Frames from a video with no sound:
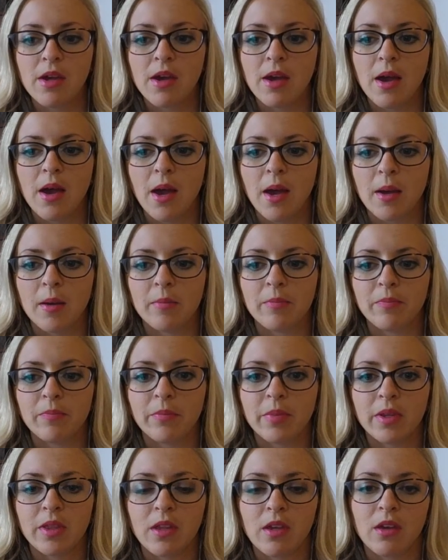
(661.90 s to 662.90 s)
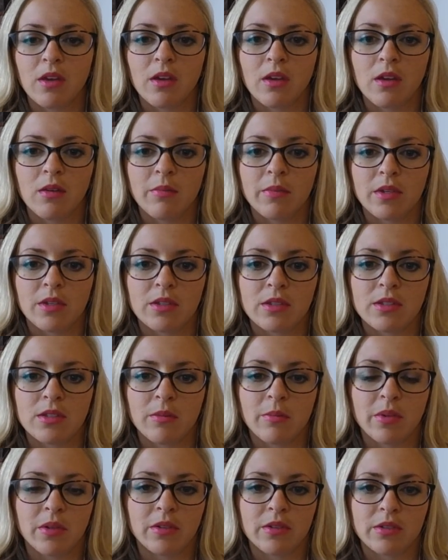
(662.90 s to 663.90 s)
But it can be as
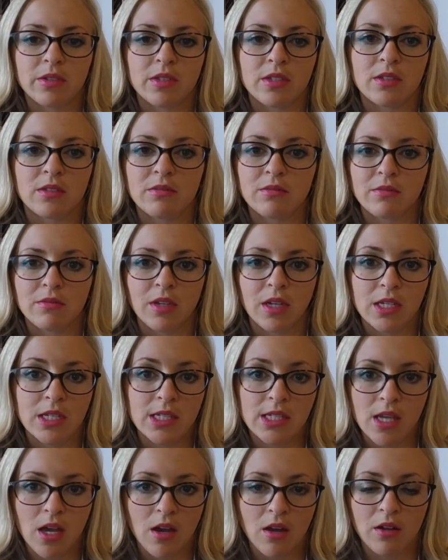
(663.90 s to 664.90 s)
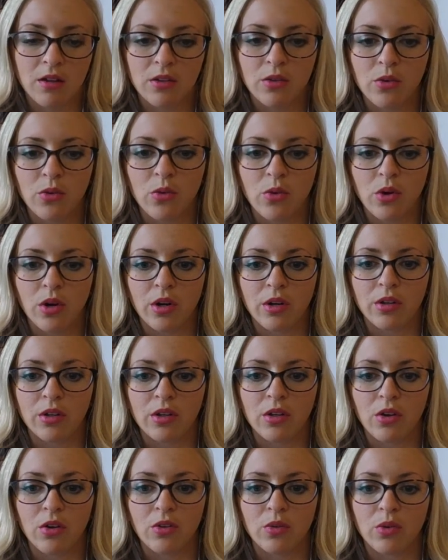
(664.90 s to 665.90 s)
simple as Excel, or you
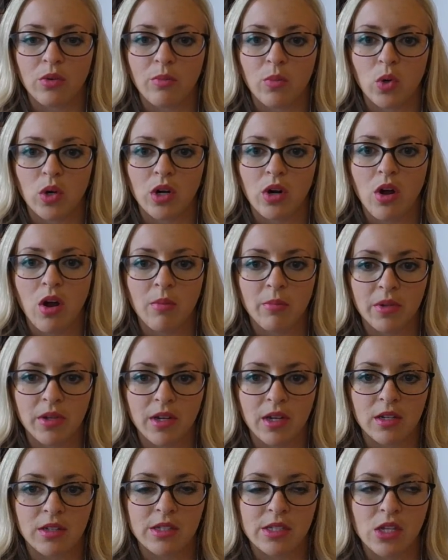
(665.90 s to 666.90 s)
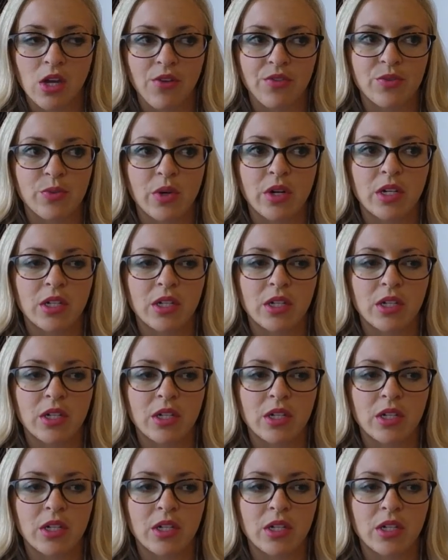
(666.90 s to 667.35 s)
could go to a more complicated software.